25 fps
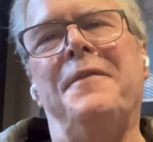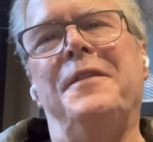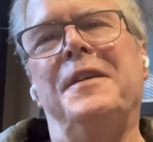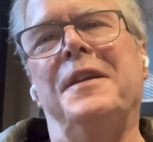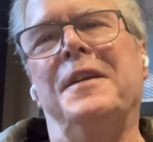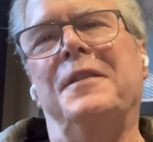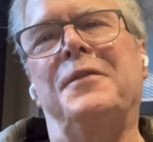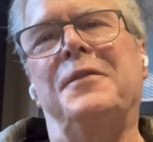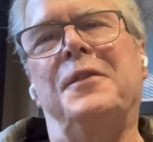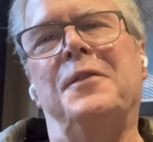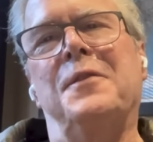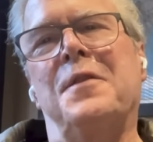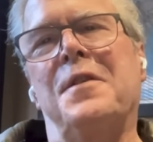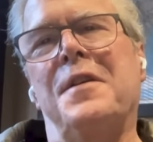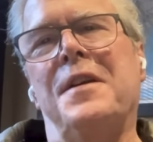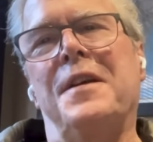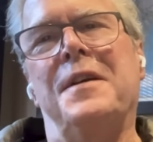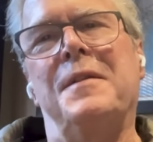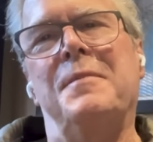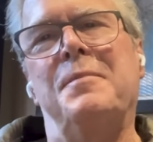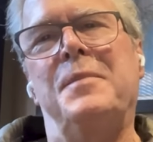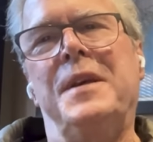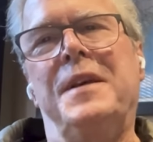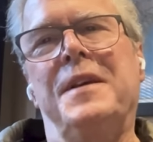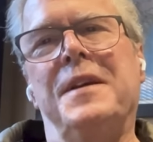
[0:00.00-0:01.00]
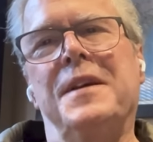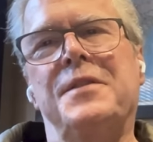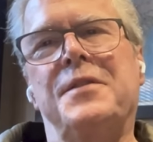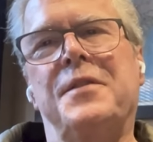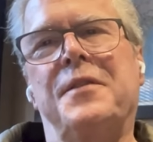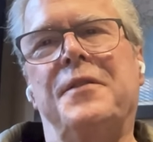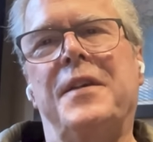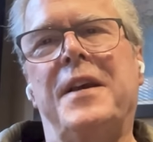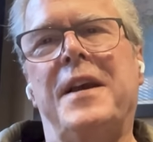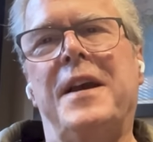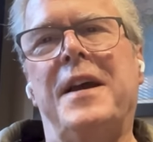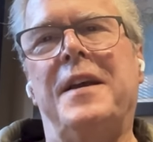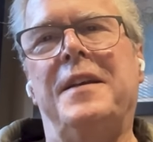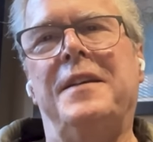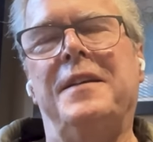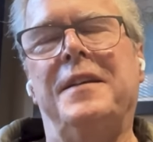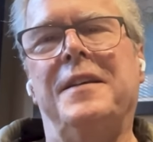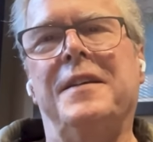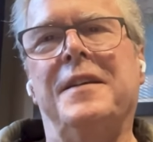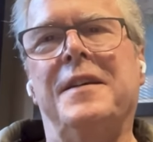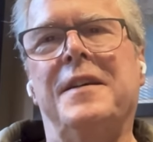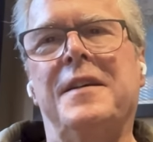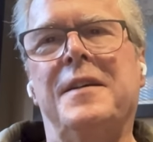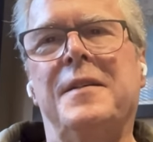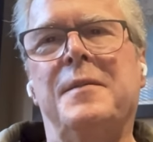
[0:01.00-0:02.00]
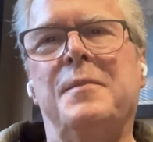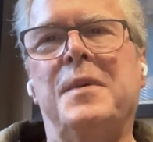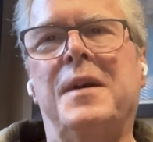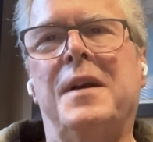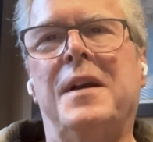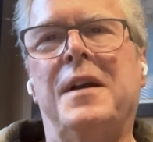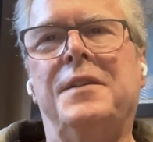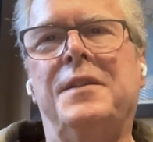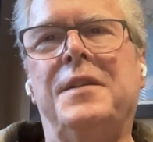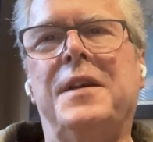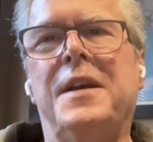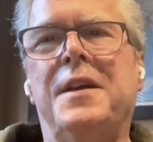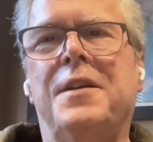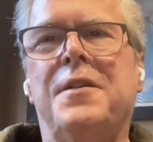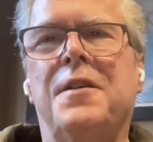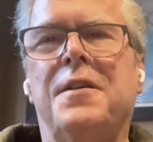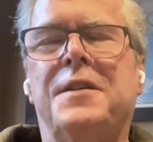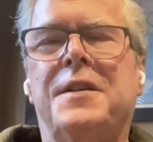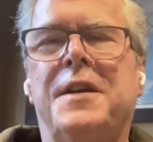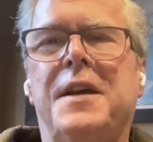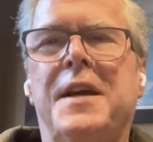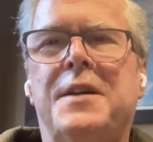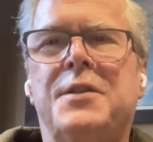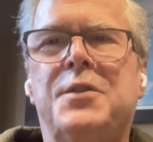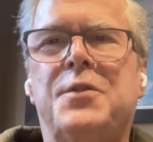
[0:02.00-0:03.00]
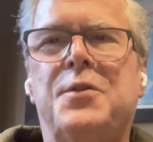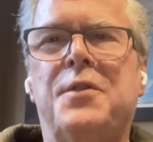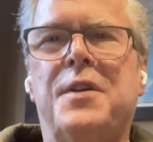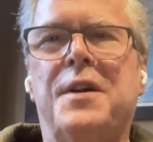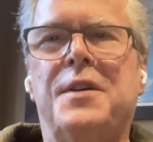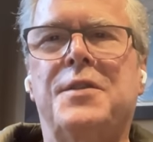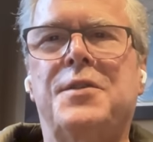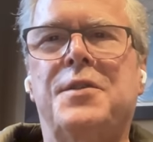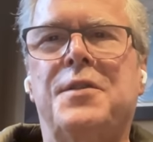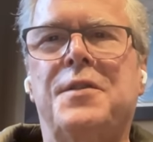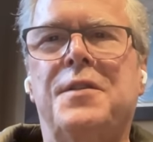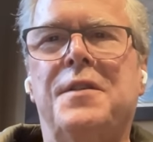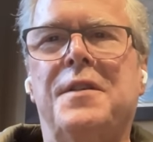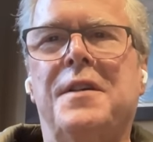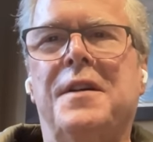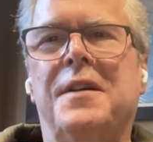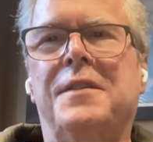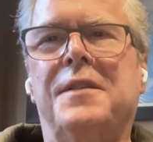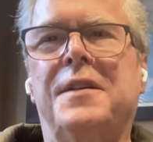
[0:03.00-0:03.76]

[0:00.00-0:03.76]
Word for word: laughing at Florida because of that. Yeah. Uh, I'll take our tax structure.